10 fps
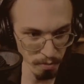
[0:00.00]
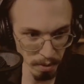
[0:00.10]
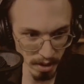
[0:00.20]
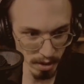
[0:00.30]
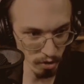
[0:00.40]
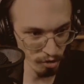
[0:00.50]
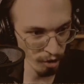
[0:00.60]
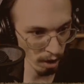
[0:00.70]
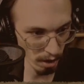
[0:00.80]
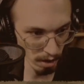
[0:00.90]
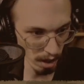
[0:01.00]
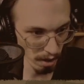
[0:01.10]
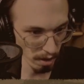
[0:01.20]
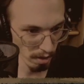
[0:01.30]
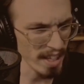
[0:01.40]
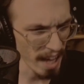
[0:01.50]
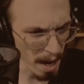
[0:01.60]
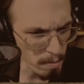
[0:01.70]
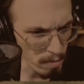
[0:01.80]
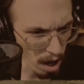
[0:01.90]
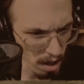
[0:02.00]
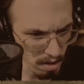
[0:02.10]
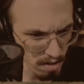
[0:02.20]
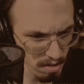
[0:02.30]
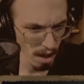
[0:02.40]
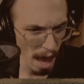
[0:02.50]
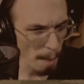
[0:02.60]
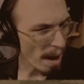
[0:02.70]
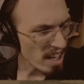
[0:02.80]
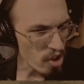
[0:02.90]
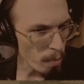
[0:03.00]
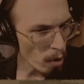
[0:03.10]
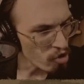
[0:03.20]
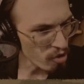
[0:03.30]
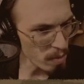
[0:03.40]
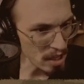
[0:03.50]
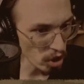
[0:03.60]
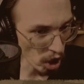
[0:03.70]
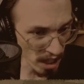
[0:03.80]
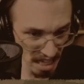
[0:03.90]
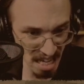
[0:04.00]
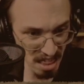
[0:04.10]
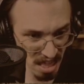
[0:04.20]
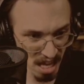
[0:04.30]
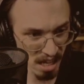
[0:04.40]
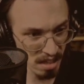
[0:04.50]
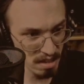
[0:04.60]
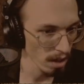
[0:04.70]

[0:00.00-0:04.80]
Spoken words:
be a little stronger. I don't know. Cameras. Am I supposed to be looking at things?